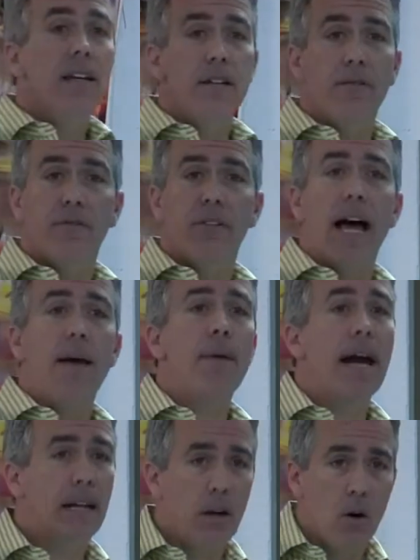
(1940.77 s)
to fly
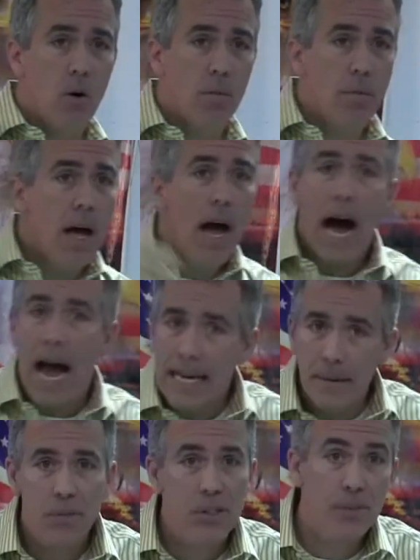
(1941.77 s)
back home, I
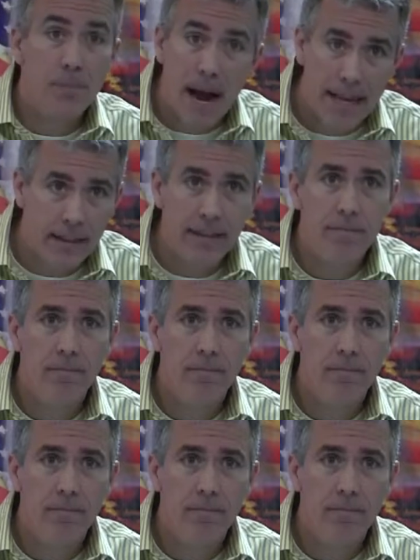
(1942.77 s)
am smiling.